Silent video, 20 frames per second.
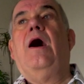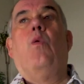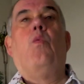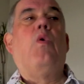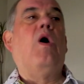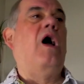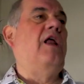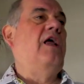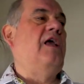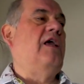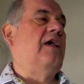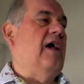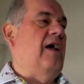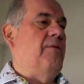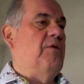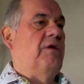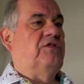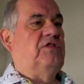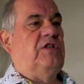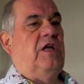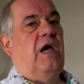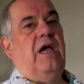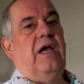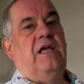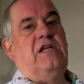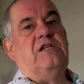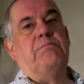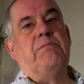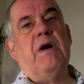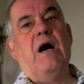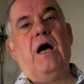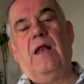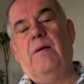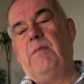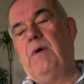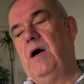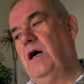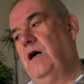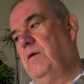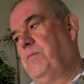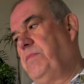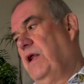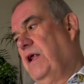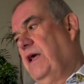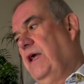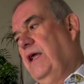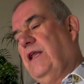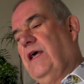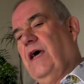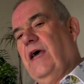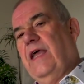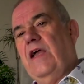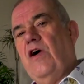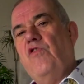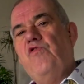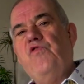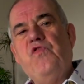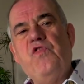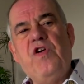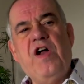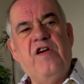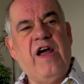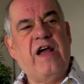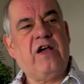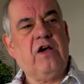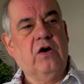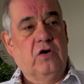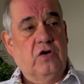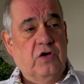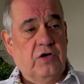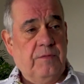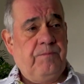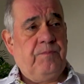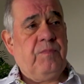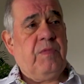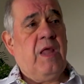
when he came off stage, Matt Lamar played a record,